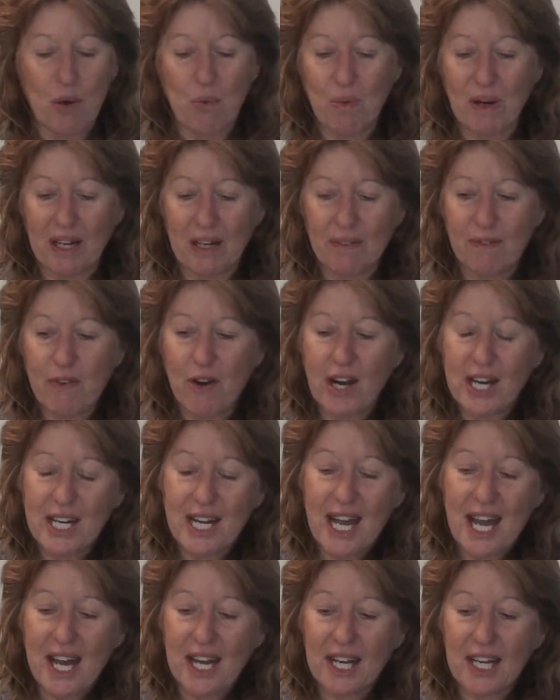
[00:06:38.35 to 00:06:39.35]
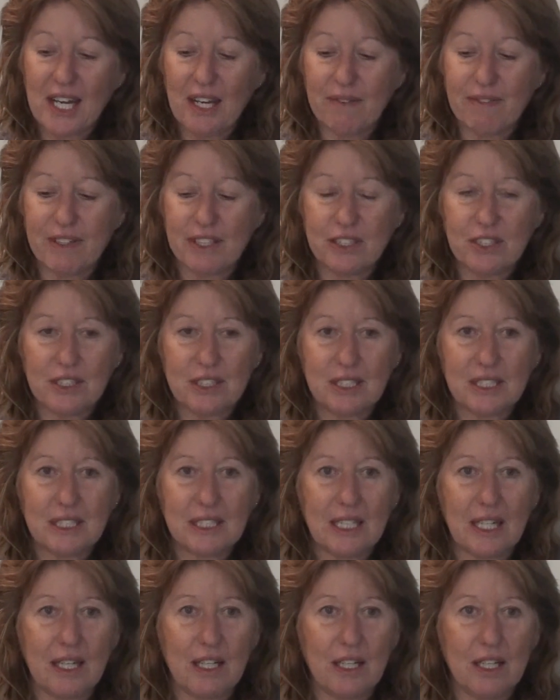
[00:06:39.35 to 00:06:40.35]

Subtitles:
We can find out if it's